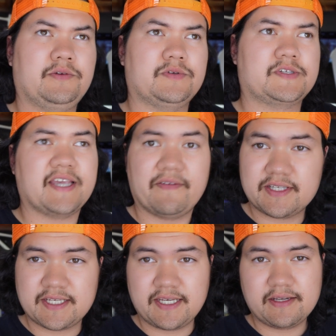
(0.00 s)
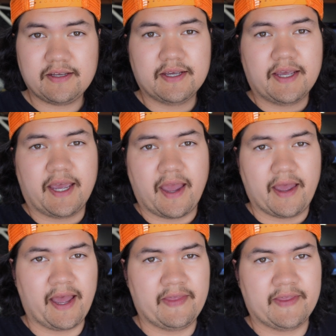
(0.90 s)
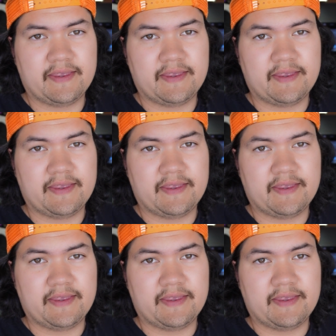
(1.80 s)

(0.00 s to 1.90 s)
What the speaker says: 17, and